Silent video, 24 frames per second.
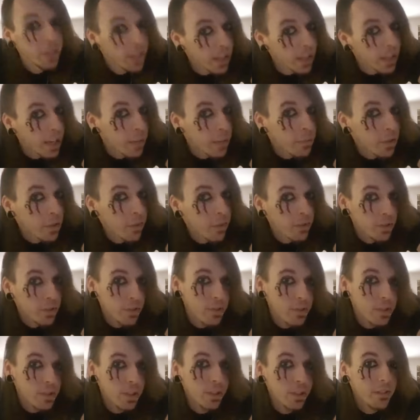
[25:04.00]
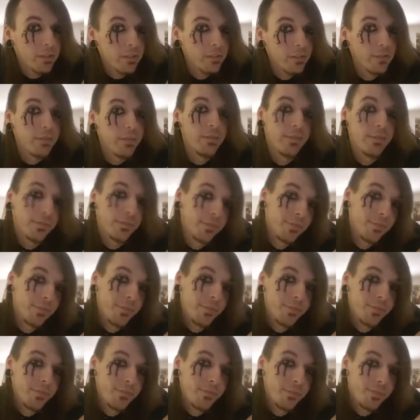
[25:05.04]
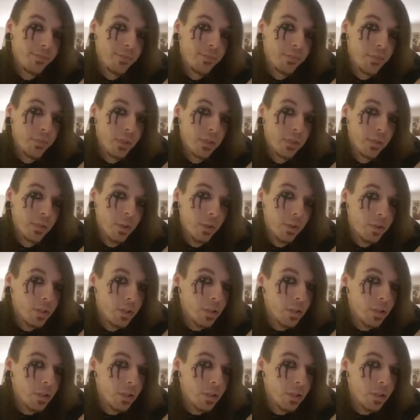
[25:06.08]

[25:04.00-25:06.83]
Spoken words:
happy with yourself. Don't